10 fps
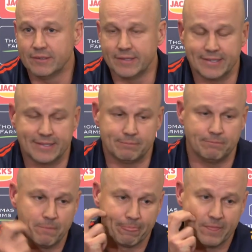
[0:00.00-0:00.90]

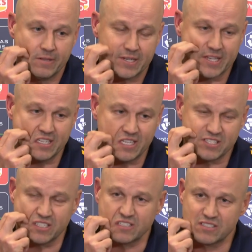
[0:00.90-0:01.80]
Um, again,
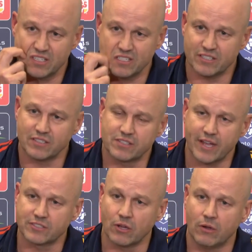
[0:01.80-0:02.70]
these things, these things
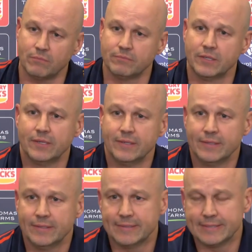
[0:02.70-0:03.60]
take time.
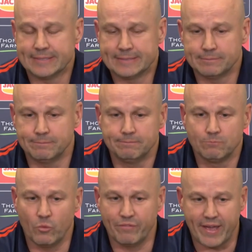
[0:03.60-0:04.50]
Um,
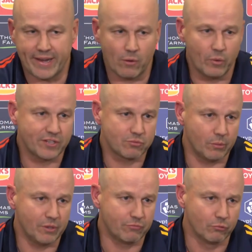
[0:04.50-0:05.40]
we've had our weeks
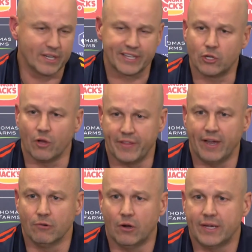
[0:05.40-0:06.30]
where we've really got
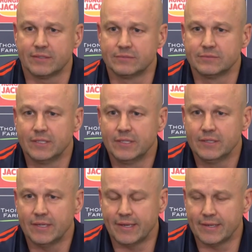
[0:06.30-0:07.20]
that right.
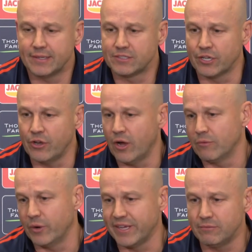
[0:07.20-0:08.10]
Uh,
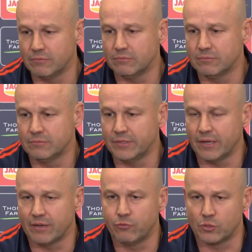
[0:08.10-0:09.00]
tonight, we you
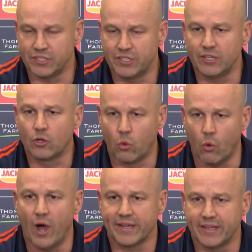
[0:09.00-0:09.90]
know, unfortunately didn't
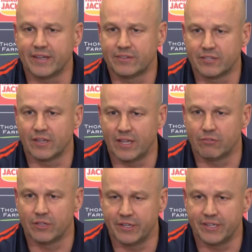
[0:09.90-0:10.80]
quite get it to the
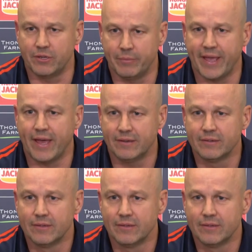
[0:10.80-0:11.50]
level it needed to be at